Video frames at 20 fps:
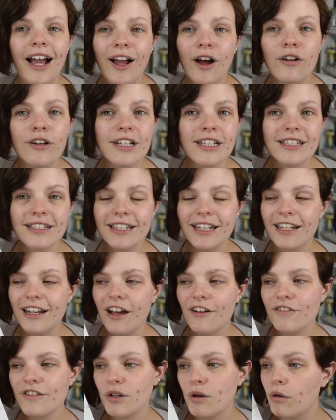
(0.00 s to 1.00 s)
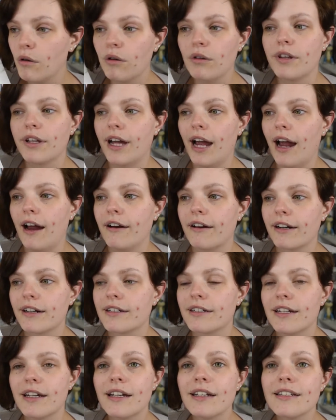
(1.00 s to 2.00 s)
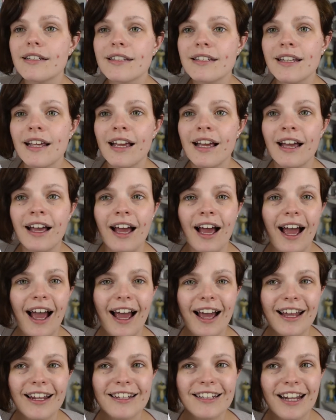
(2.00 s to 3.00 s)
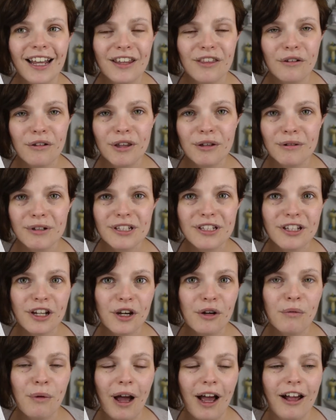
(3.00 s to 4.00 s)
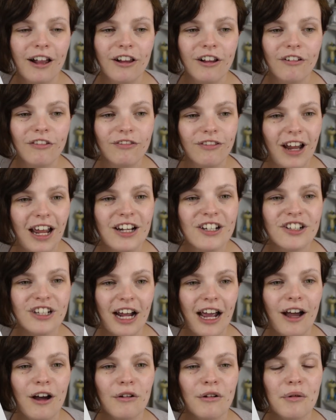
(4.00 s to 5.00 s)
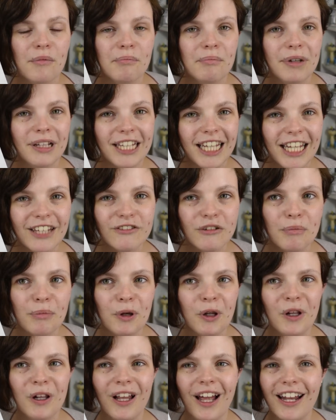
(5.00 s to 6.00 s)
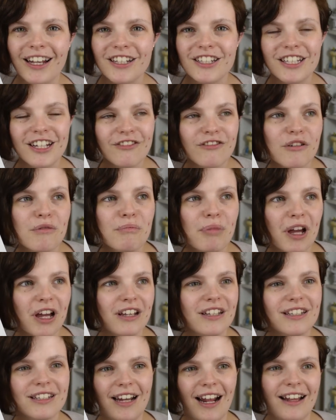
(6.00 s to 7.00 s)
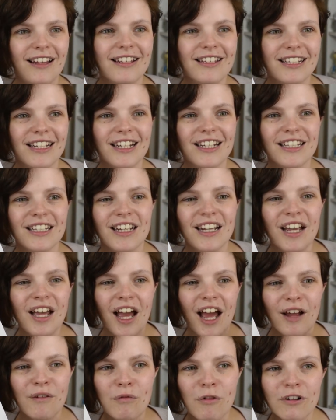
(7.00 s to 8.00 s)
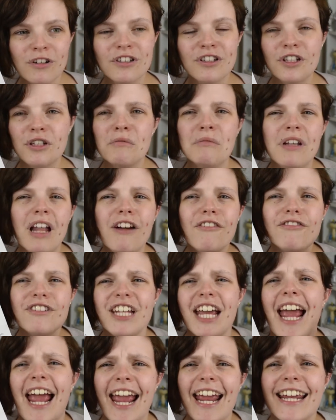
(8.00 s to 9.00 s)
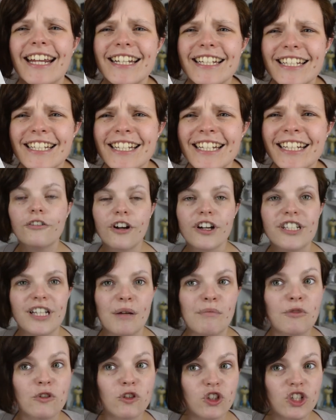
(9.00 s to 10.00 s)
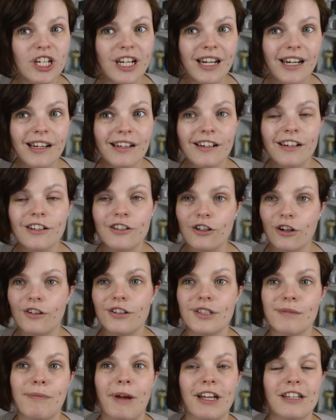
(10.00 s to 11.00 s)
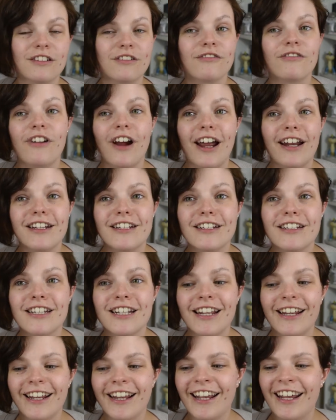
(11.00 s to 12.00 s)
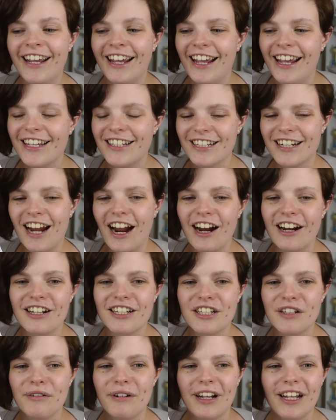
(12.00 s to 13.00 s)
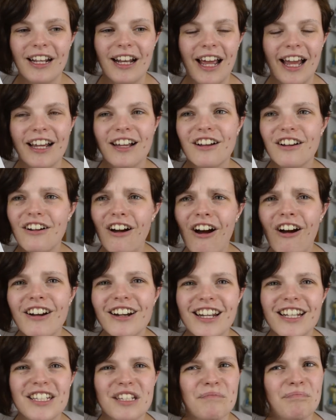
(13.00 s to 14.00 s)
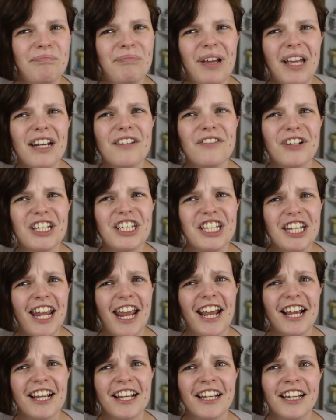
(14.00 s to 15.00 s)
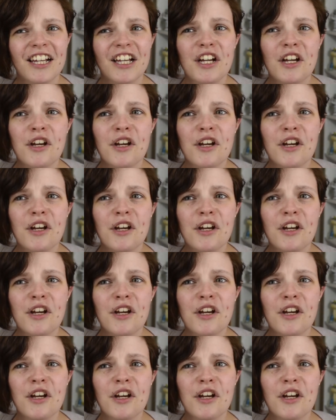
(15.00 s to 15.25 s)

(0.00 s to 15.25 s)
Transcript: I honestly loved all the characters, and I thought they were so well fleshed out and believable, and different personalities and ones that you love to hate. For example, Jean, Don's best friend, is a character where you're like, God, he's a bit of a dick.